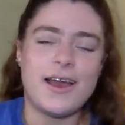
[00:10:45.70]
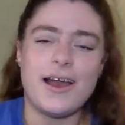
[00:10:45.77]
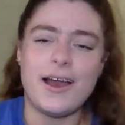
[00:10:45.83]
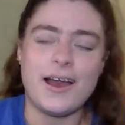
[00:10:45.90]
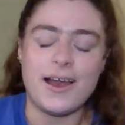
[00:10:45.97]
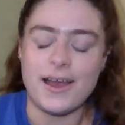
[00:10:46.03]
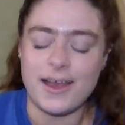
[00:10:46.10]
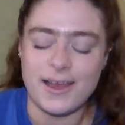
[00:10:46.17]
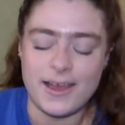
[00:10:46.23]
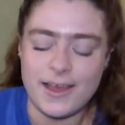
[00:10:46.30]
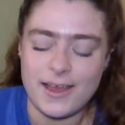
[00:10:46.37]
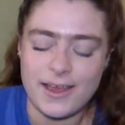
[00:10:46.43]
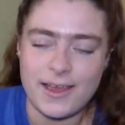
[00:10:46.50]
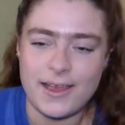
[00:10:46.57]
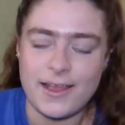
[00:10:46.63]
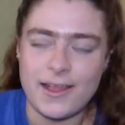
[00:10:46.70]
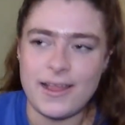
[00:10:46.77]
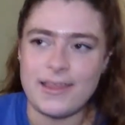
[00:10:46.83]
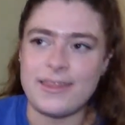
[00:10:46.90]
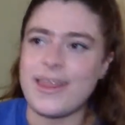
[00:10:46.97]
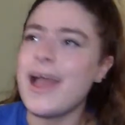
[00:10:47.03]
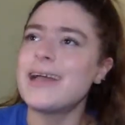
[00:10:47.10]

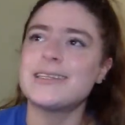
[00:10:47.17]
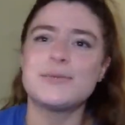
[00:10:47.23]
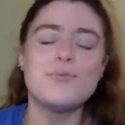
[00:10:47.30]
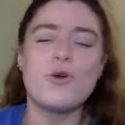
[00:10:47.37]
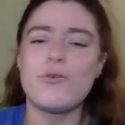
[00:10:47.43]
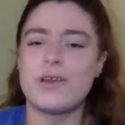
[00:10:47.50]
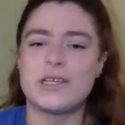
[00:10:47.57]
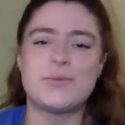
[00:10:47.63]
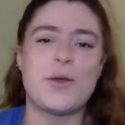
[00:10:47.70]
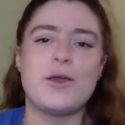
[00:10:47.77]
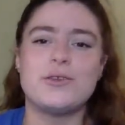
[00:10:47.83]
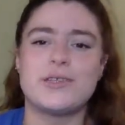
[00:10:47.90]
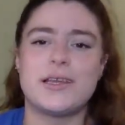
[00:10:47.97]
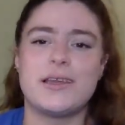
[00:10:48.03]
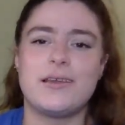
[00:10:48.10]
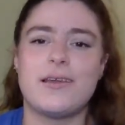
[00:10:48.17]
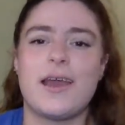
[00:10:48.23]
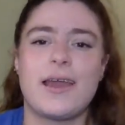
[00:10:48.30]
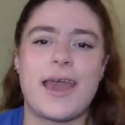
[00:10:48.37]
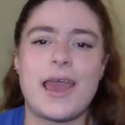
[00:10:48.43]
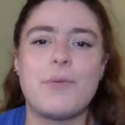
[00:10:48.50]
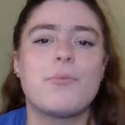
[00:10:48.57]
that's more exposing
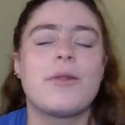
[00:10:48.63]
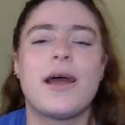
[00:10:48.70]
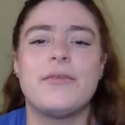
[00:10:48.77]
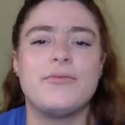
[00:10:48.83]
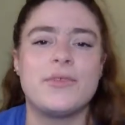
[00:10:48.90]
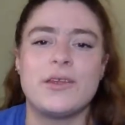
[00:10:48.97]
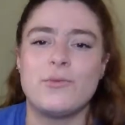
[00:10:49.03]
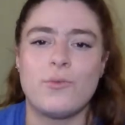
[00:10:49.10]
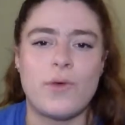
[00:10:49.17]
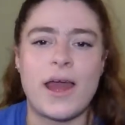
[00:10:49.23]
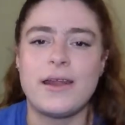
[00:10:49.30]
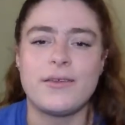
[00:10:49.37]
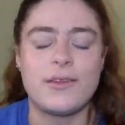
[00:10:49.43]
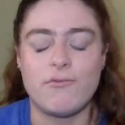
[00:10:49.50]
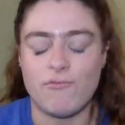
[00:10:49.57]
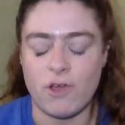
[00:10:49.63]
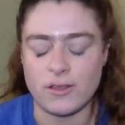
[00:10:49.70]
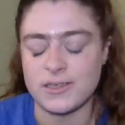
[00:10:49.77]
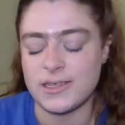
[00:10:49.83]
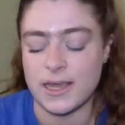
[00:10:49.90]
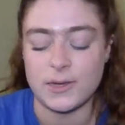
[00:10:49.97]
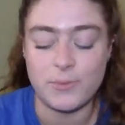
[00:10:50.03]
a game plan than anything
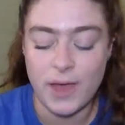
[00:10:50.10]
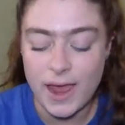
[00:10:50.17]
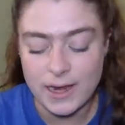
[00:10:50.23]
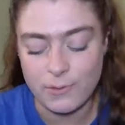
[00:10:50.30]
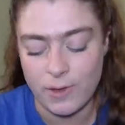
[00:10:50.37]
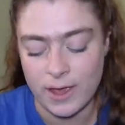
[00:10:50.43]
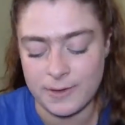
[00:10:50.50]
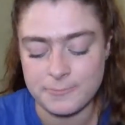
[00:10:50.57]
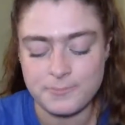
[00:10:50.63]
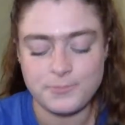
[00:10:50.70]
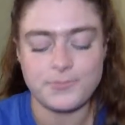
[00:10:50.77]
Ron said. But anyway,